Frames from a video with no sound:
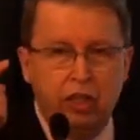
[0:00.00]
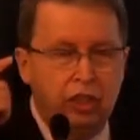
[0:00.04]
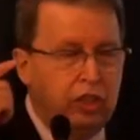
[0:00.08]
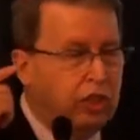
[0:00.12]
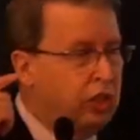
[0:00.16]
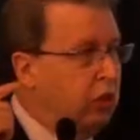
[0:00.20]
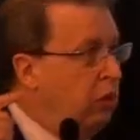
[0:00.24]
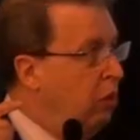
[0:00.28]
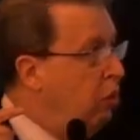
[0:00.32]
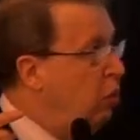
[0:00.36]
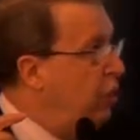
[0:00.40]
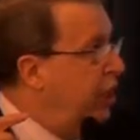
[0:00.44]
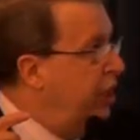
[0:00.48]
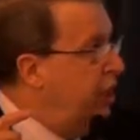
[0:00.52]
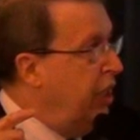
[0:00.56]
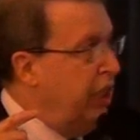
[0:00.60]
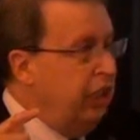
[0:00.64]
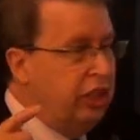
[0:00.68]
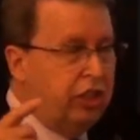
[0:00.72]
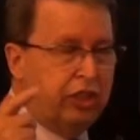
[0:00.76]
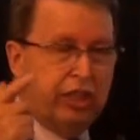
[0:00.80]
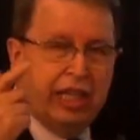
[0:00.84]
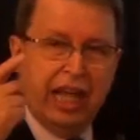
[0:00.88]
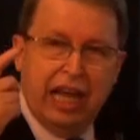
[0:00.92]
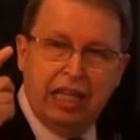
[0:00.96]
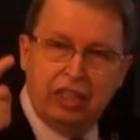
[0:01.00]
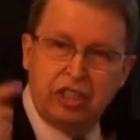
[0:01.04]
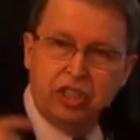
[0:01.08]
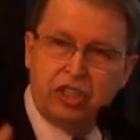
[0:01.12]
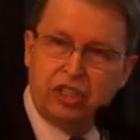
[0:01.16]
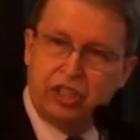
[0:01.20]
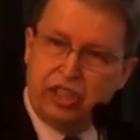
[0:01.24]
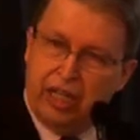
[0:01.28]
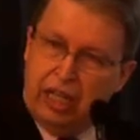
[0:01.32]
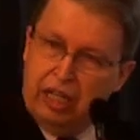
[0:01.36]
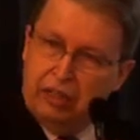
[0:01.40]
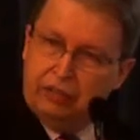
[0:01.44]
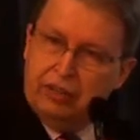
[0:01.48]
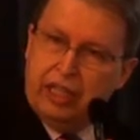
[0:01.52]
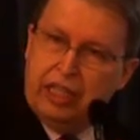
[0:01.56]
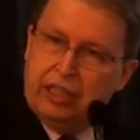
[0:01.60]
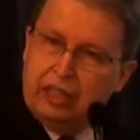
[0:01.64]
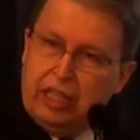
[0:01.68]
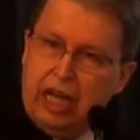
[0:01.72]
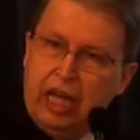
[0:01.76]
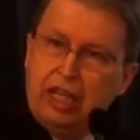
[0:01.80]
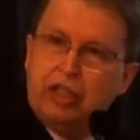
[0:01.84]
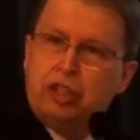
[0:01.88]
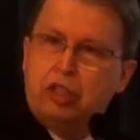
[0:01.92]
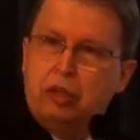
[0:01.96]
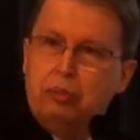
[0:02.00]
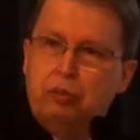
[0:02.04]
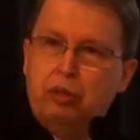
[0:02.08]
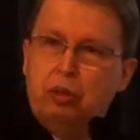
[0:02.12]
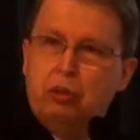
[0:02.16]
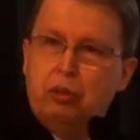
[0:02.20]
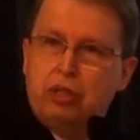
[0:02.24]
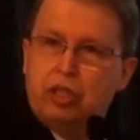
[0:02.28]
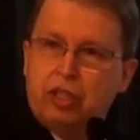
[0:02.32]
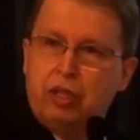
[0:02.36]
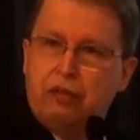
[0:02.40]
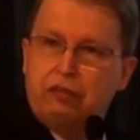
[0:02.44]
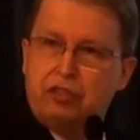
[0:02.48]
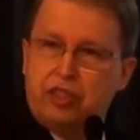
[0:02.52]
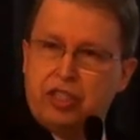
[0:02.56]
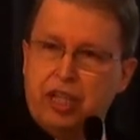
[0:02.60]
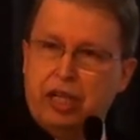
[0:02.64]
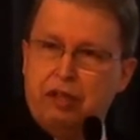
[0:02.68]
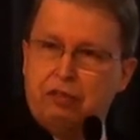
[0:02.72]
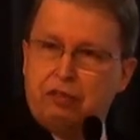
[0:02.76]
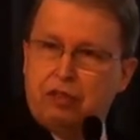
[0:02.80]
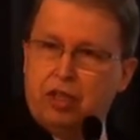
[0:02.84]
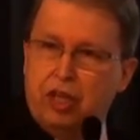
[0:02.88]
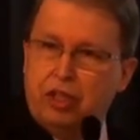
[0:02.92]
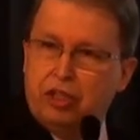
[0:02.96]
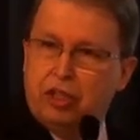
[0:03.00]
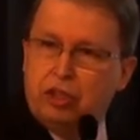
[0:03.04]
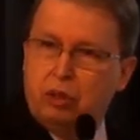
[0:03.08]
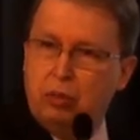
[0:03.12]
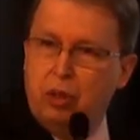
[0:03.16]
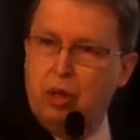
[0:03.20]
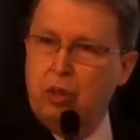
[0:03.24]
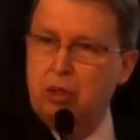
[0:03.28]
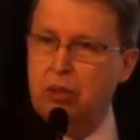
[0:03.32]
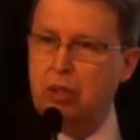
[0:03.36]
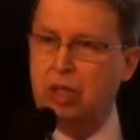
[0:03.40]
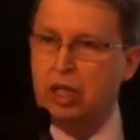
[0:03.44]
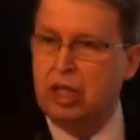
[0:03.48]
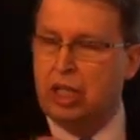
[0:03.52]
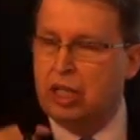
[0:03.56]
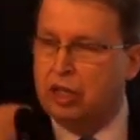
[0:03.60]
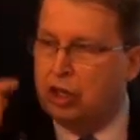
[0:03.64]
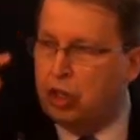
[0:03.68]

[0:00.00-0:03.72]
So we need that self, that attributes of self-control,